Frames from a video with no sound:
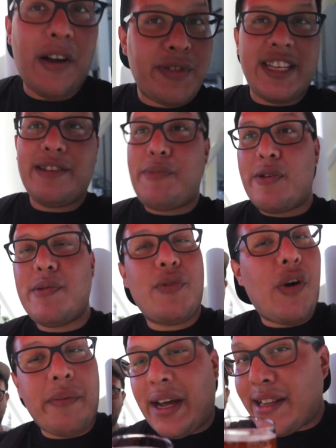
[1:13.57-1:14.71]
Y'all have seen Beer Me
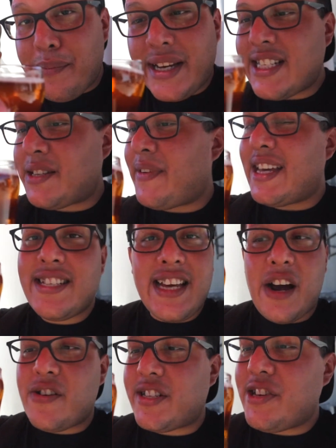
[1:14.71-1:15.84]
Bro, I'm not the biggest fan of
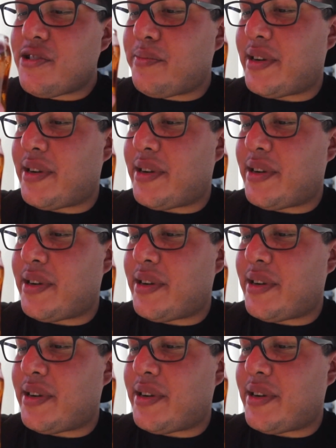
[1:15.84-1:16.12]
sours either,